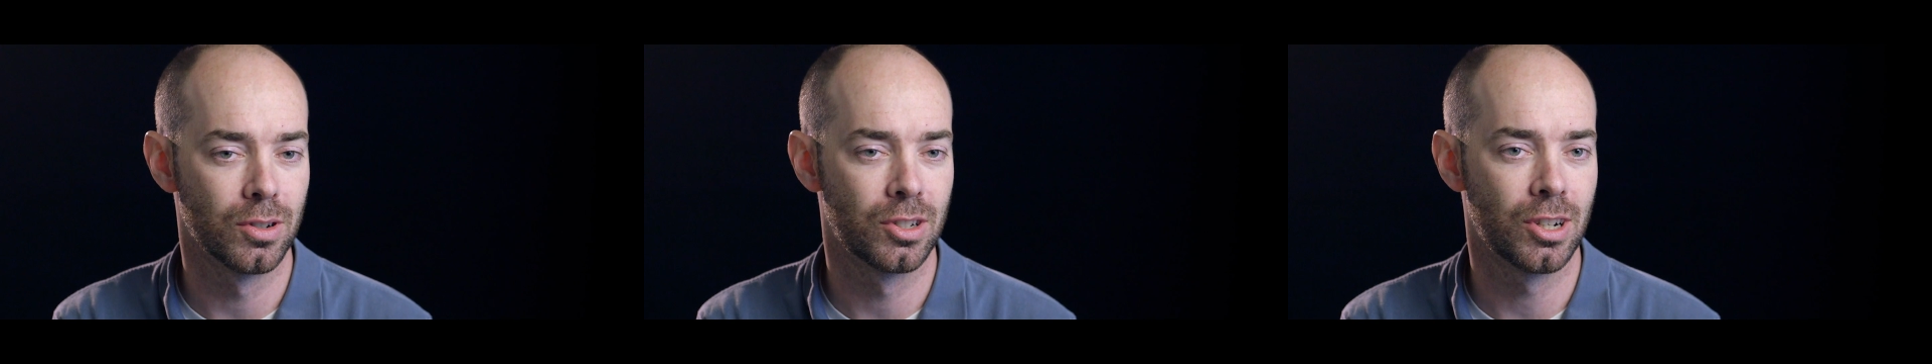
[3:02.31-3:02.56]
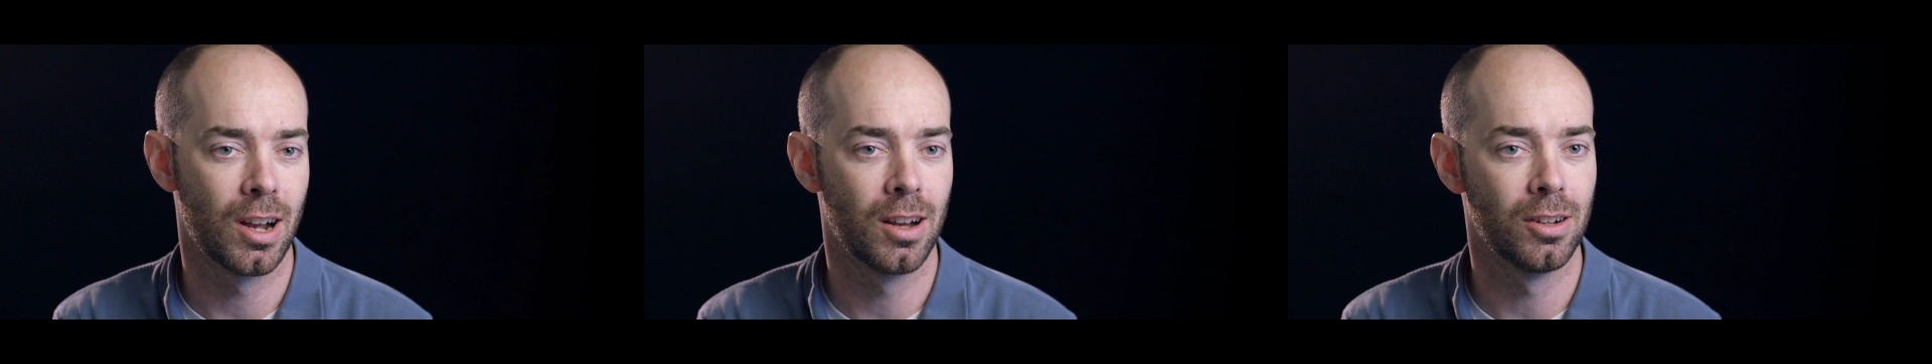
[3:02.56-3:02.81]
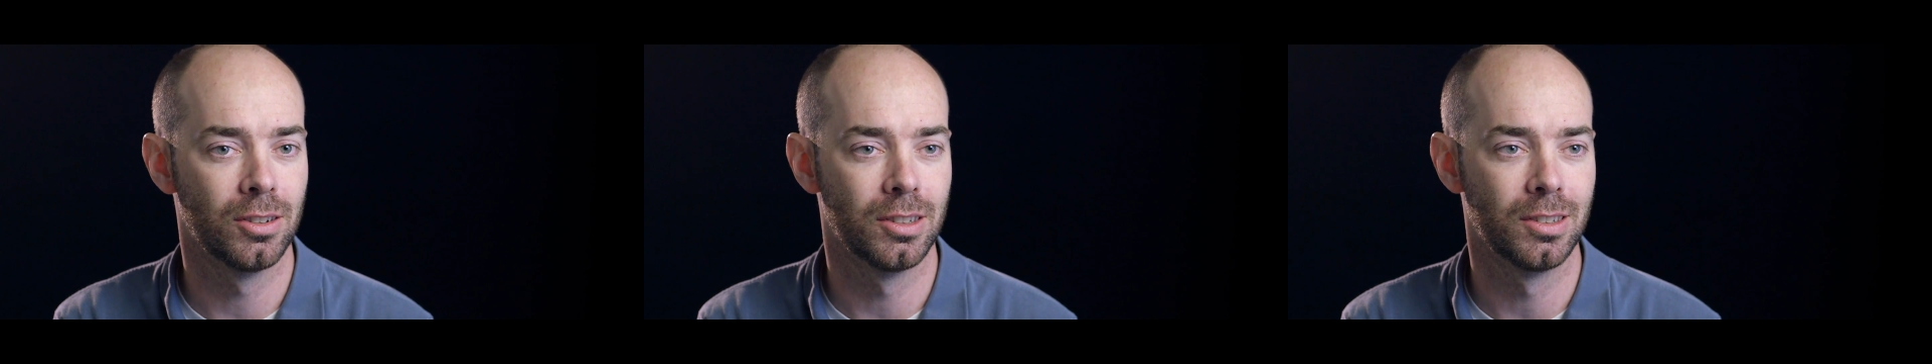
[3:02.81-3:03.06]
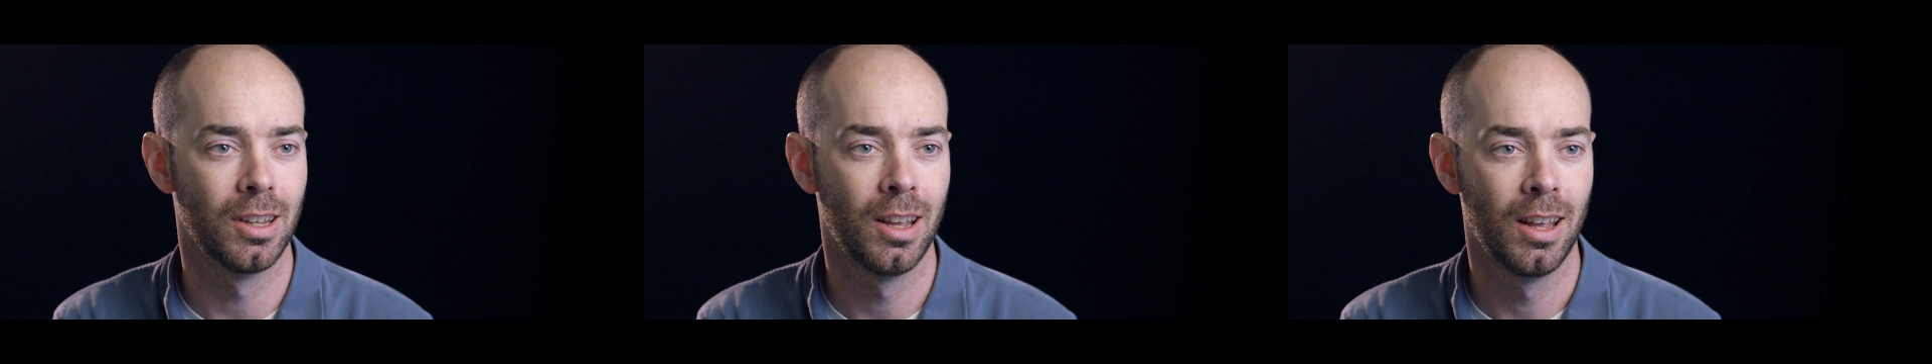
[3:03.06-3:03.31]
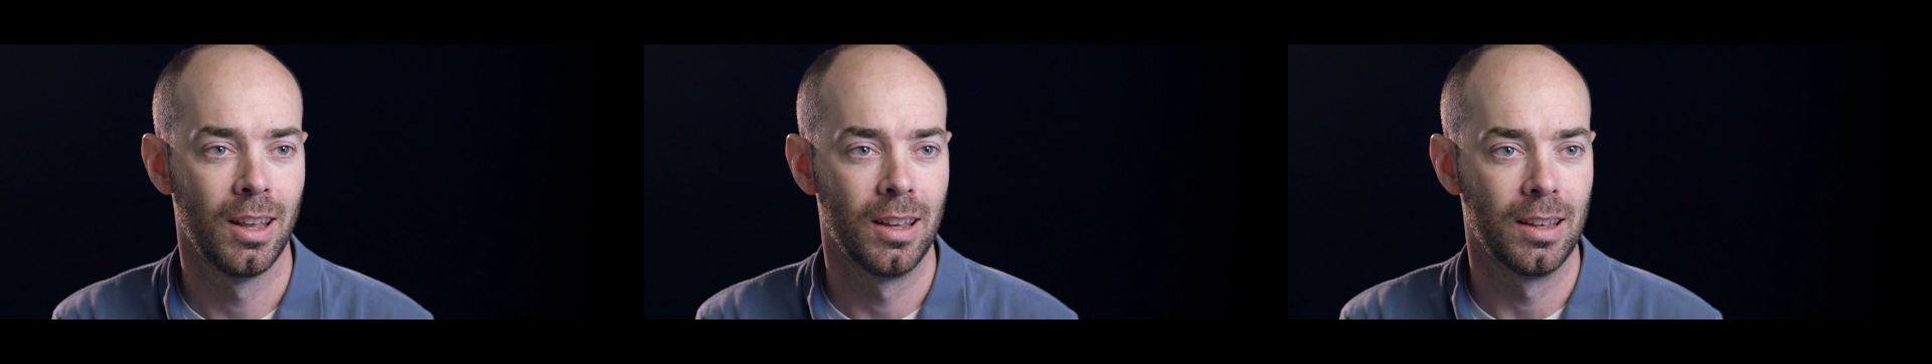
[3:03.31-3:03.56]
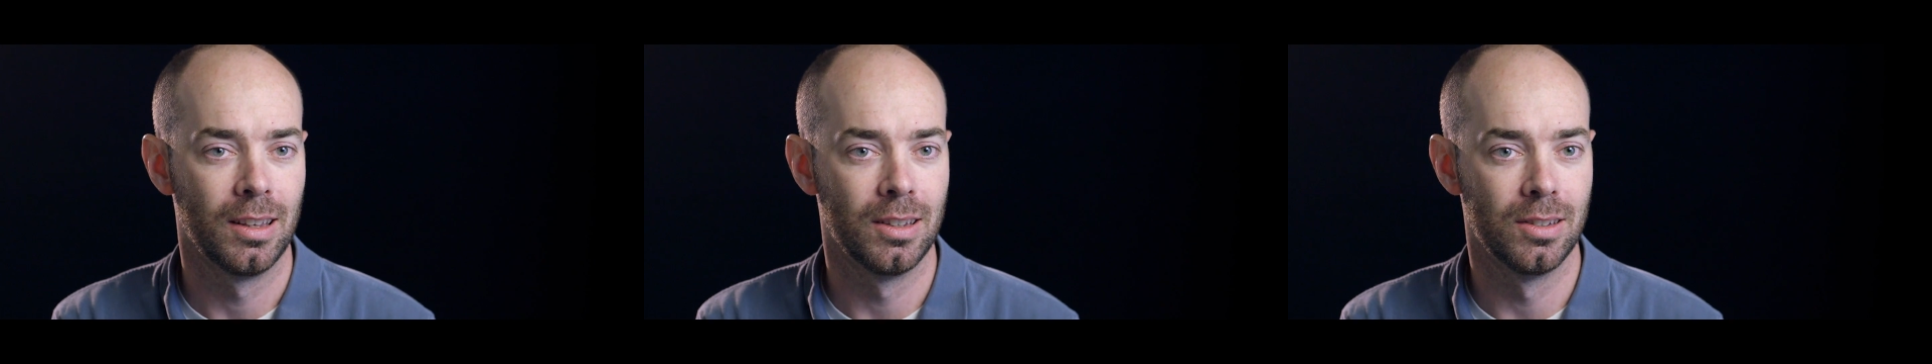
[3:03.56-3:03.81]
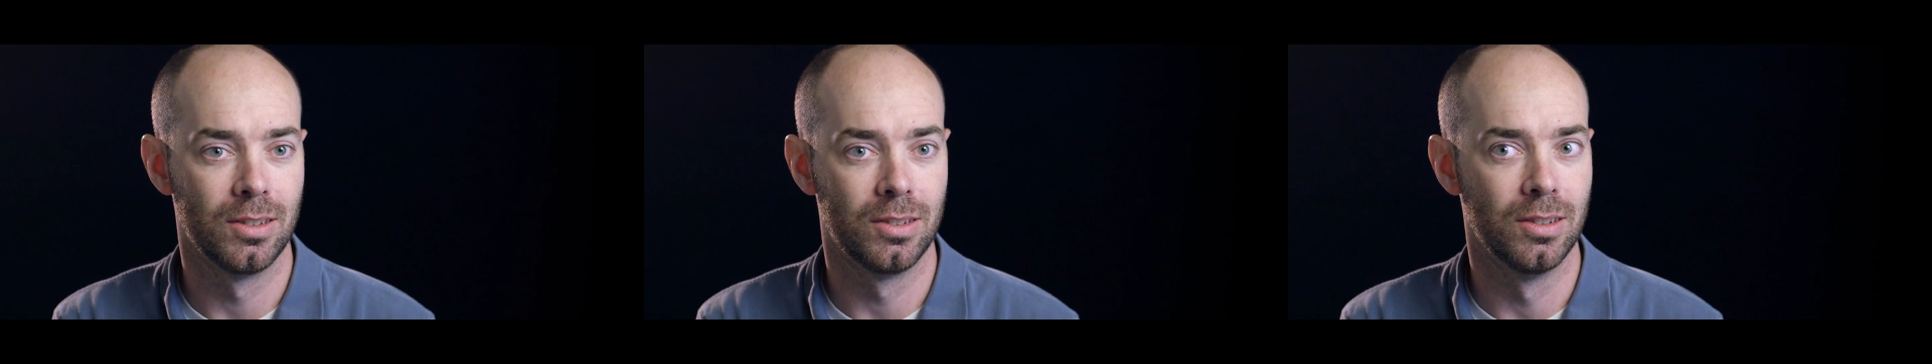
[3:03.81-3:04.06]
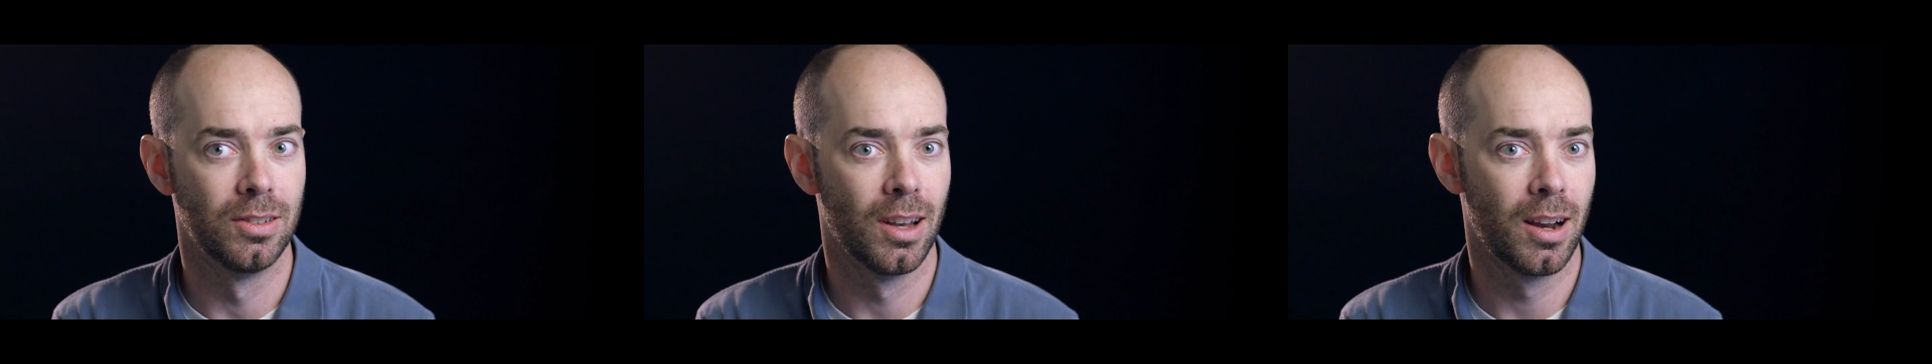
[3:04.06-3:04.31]
his child and his
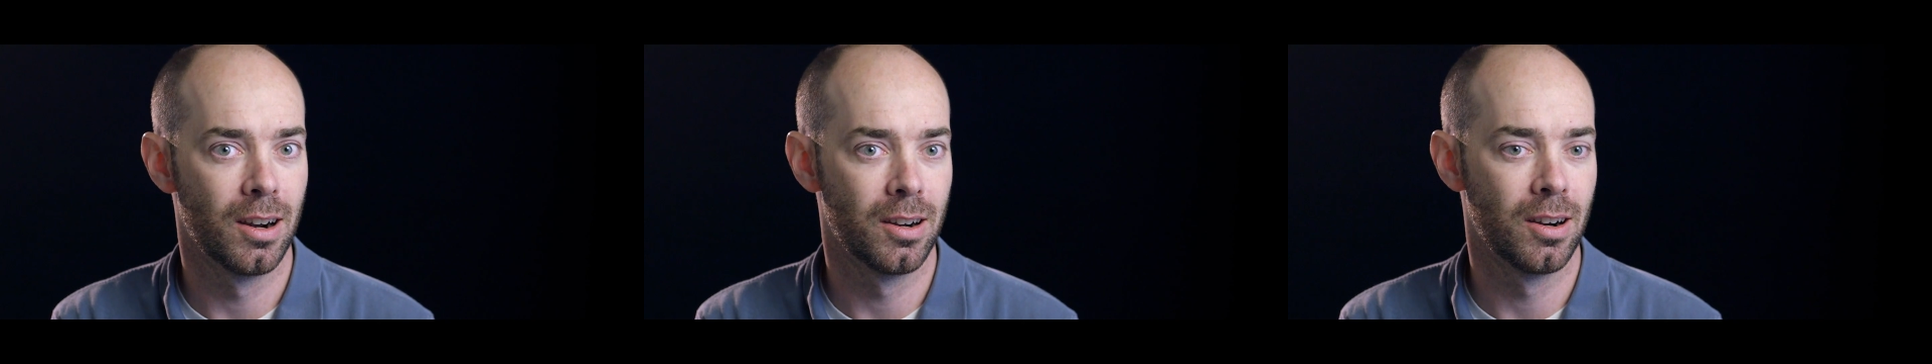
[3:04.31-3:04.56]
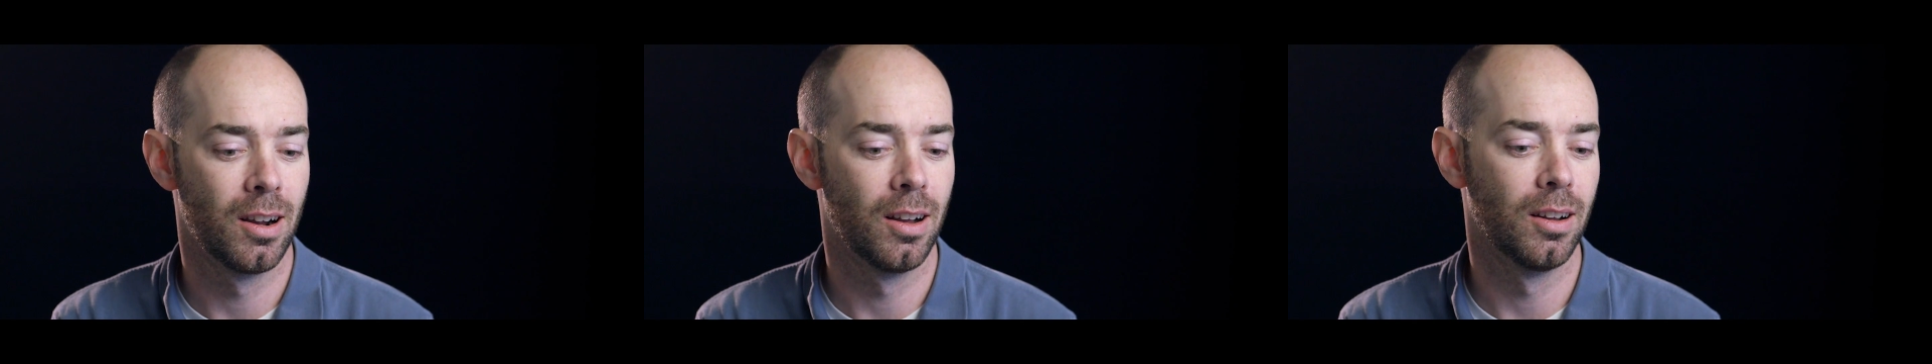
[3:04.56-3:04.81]
desire